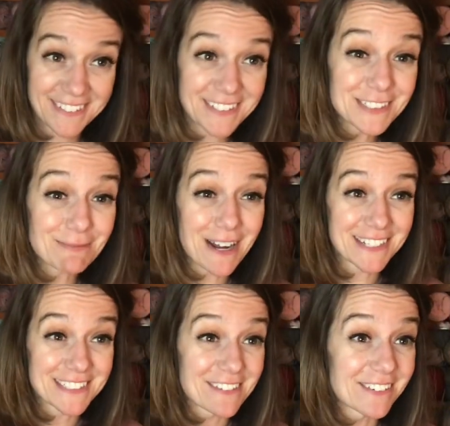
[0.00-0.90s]
There's
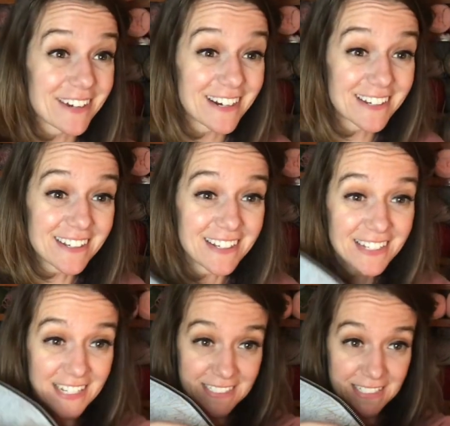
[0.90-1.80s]
pockets everywhere.
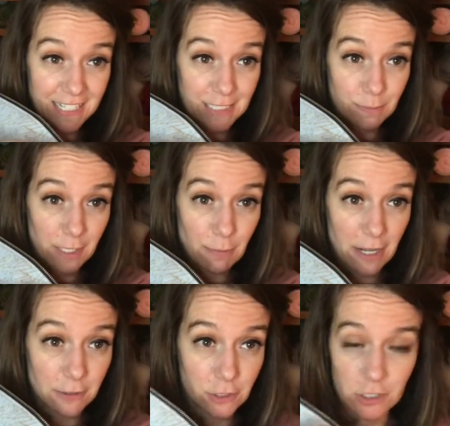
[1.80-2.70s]
It's a nice big
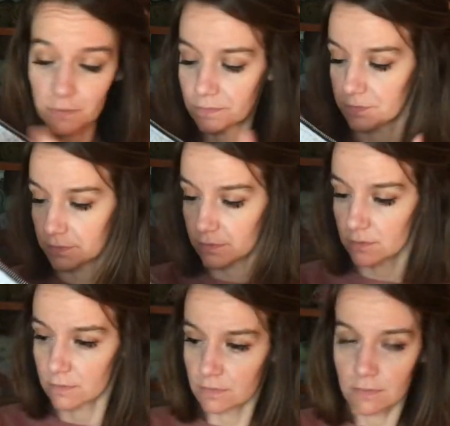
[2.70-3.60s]
pouch.
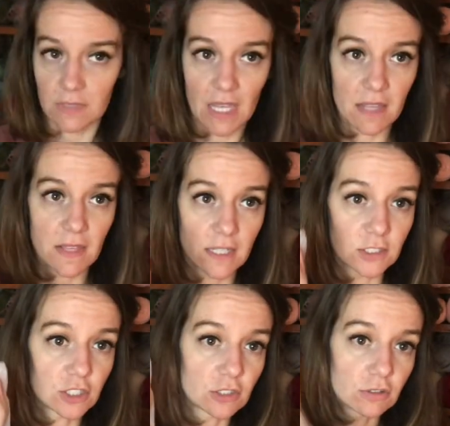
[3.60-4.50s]
And
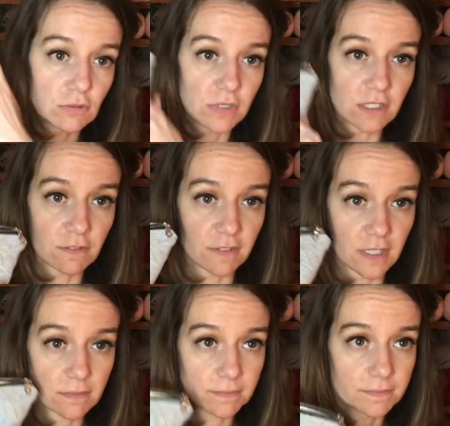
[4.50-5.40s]
then 2 in the front.